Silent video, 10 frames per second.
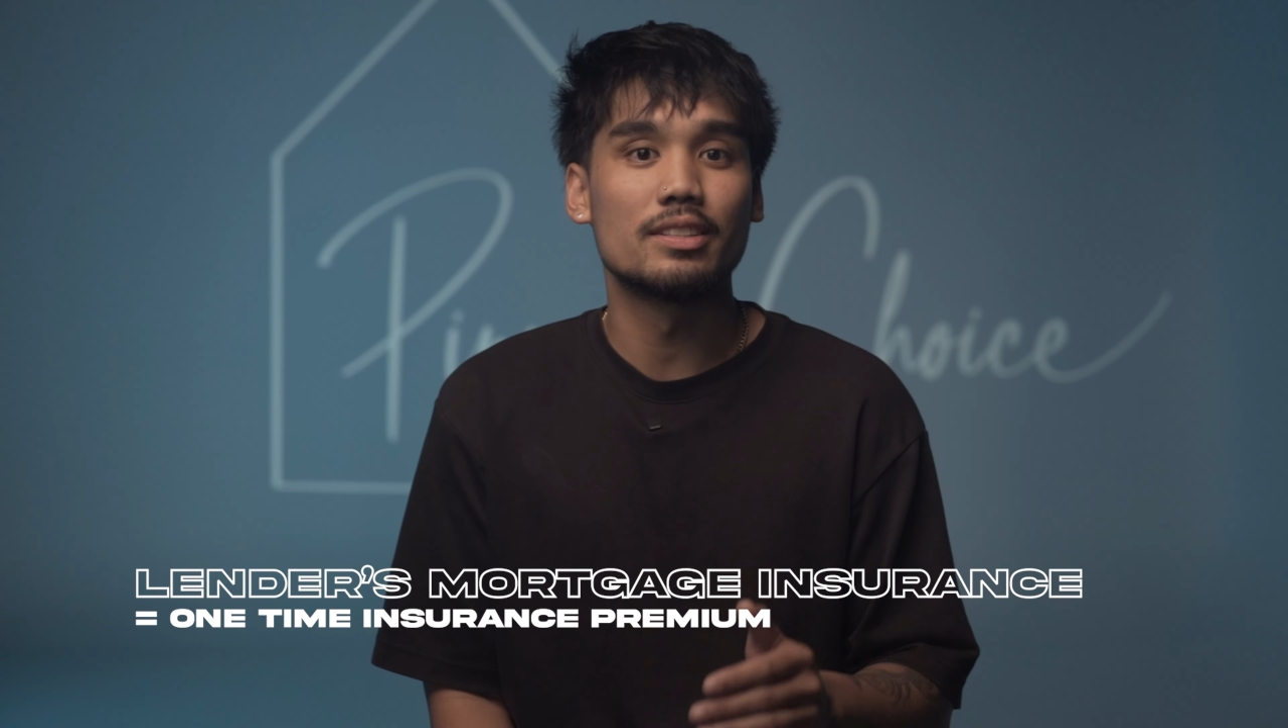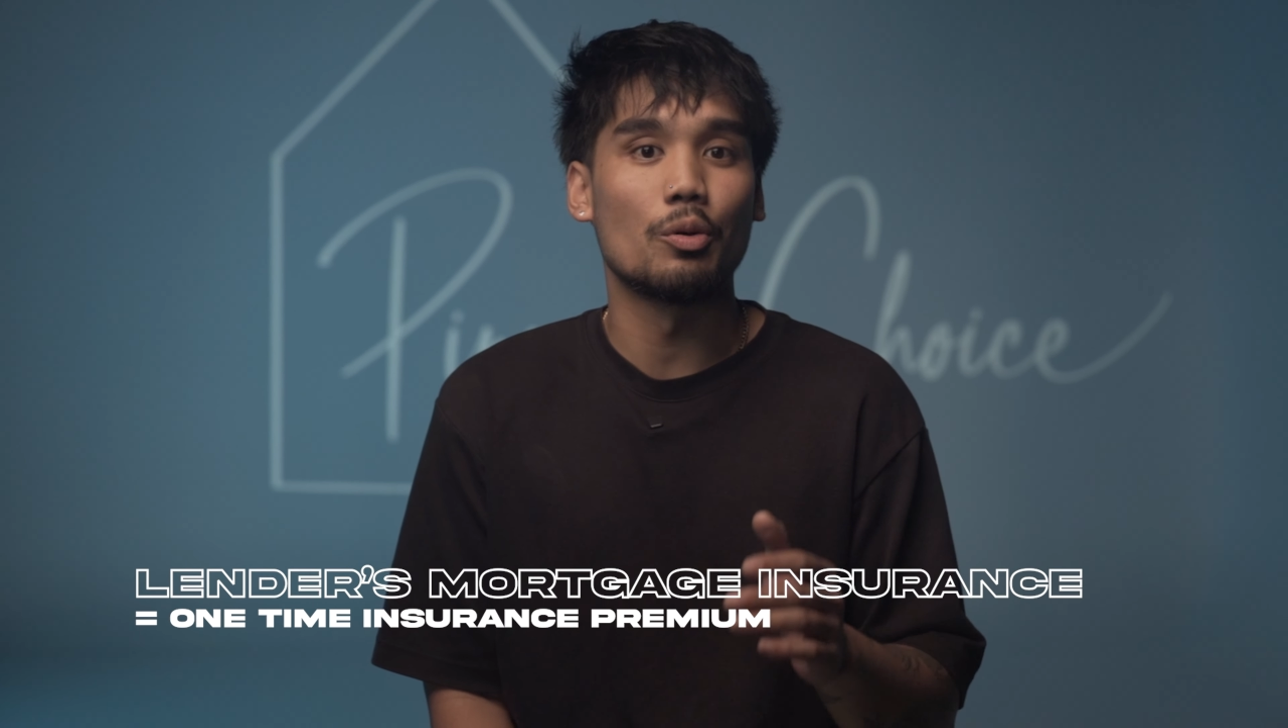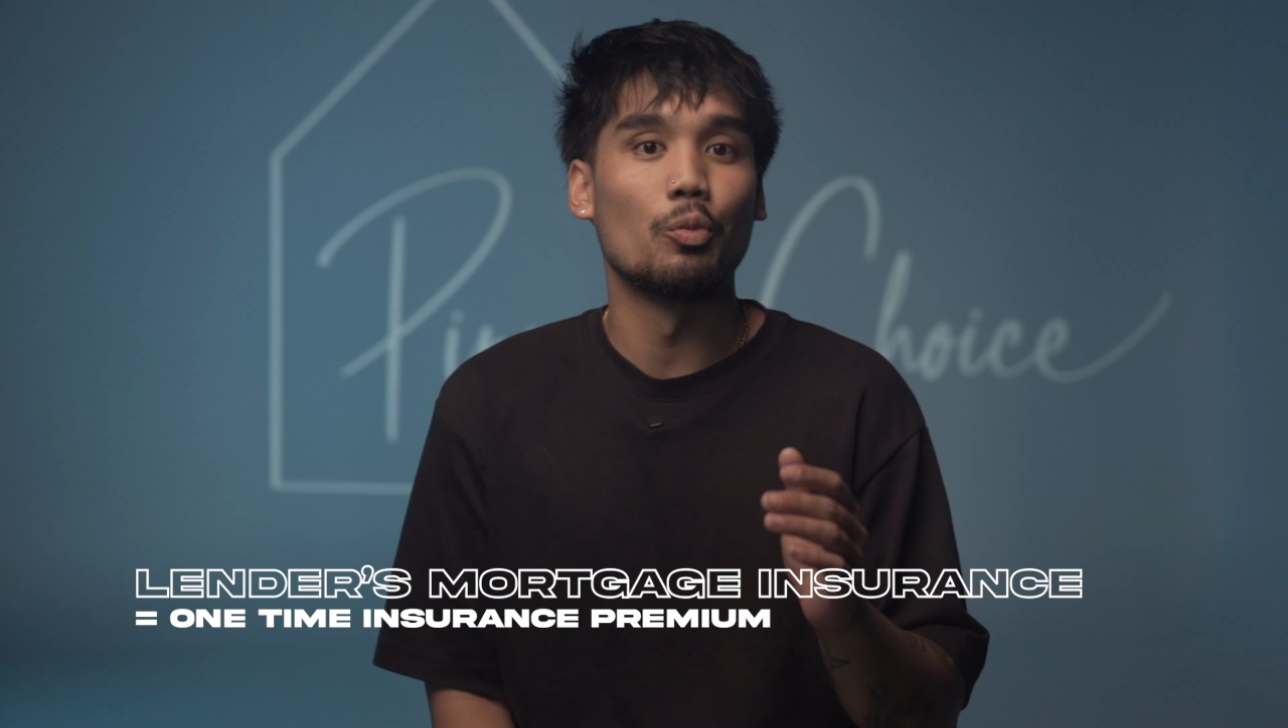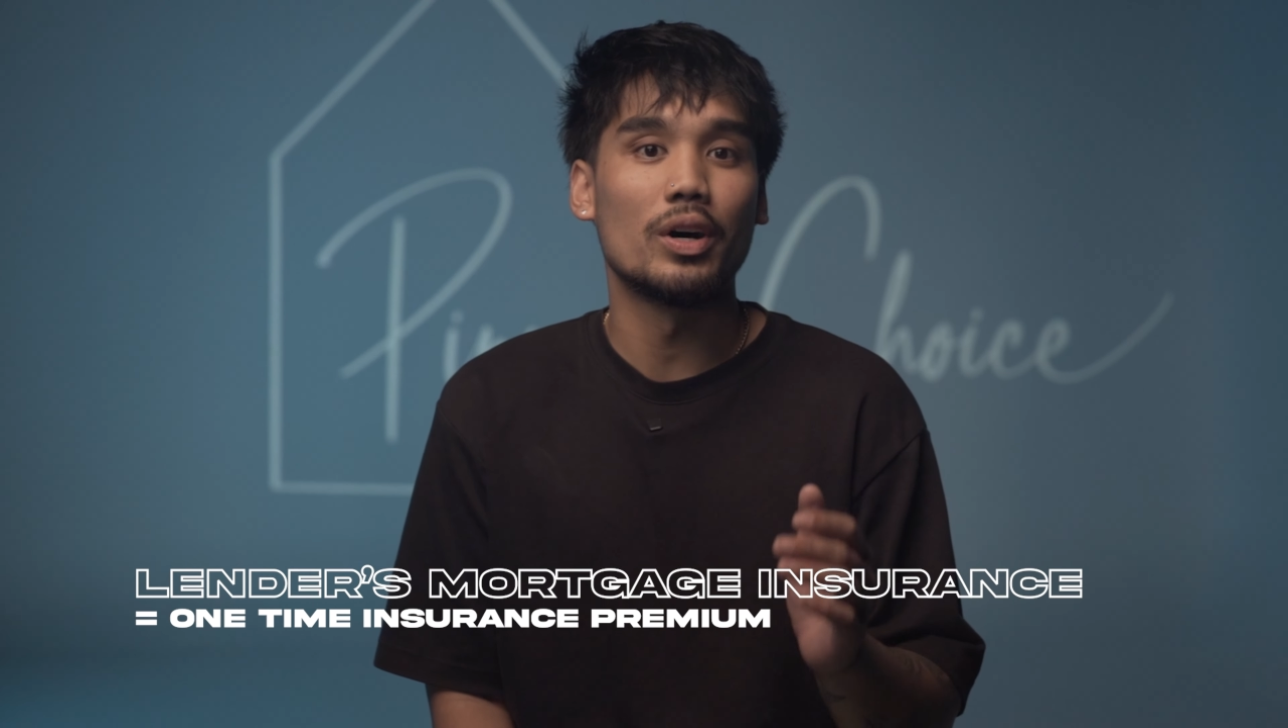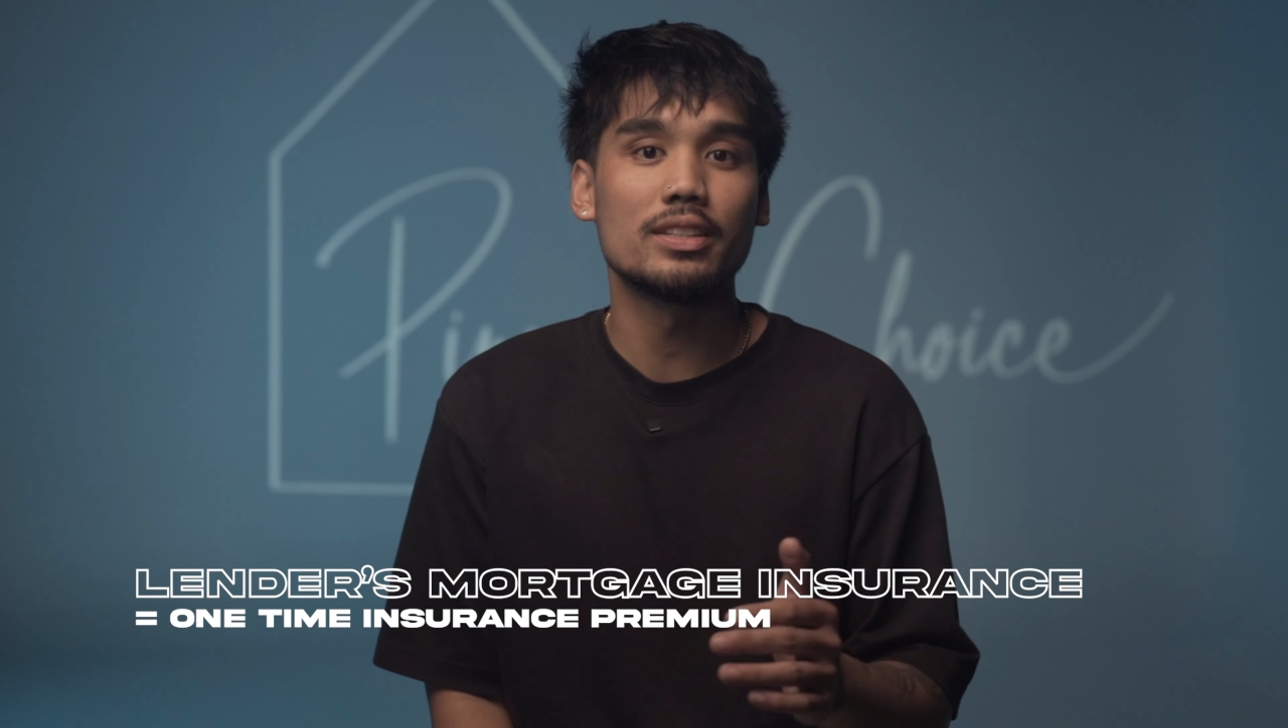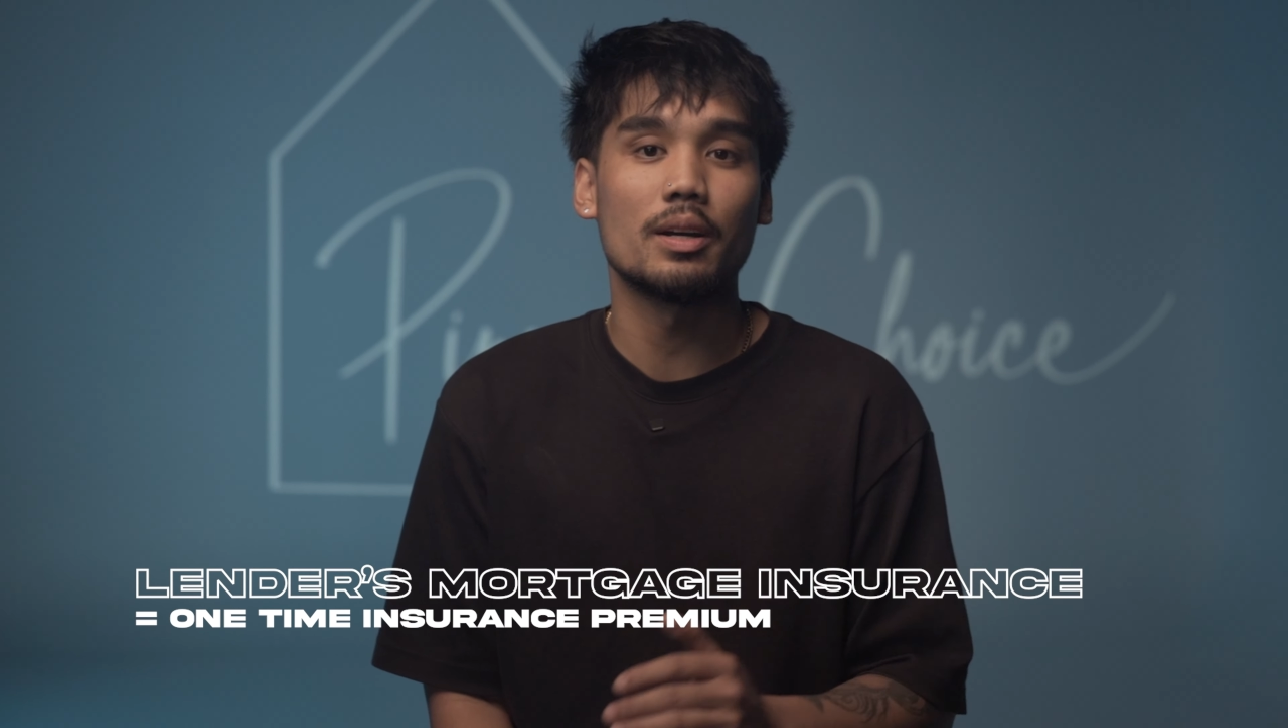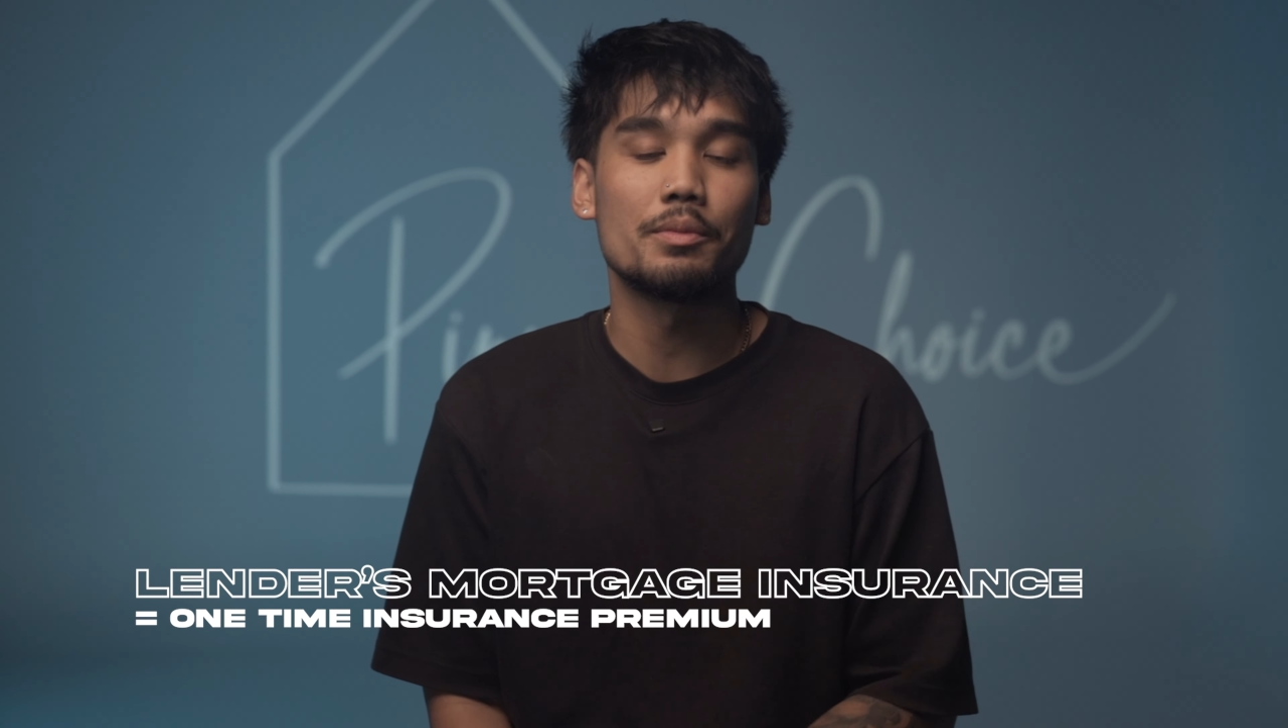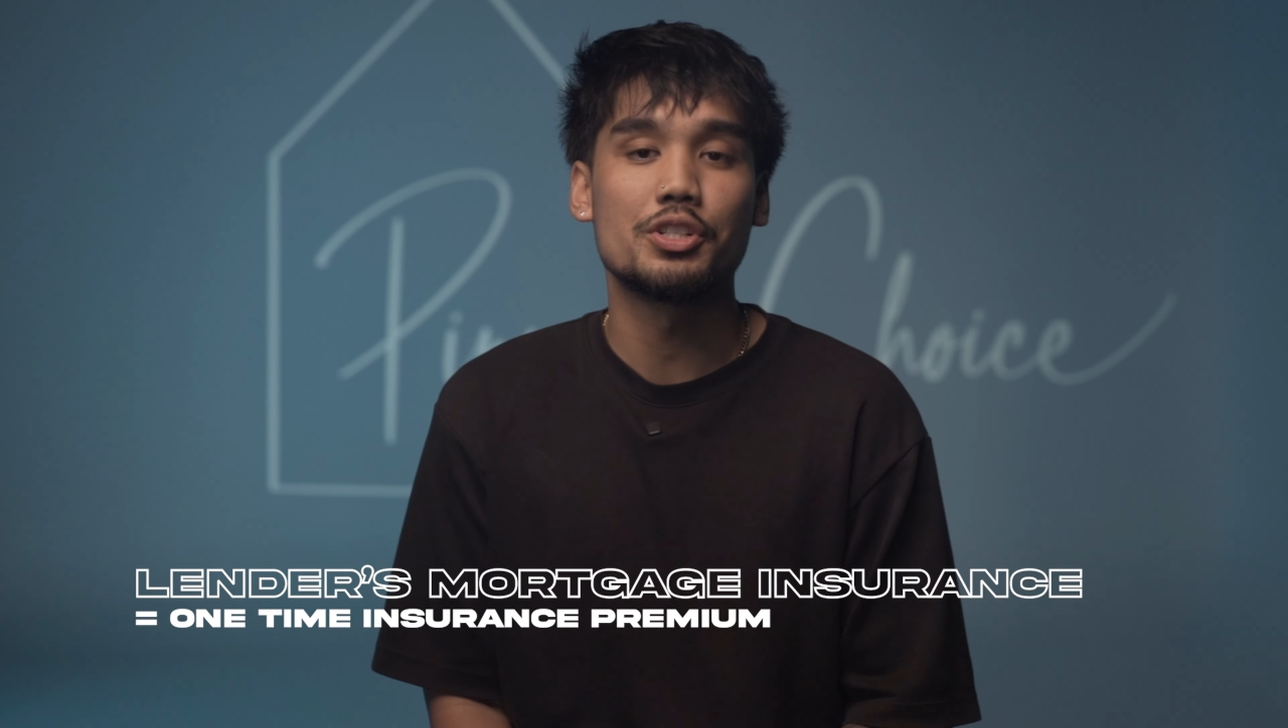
is a one-time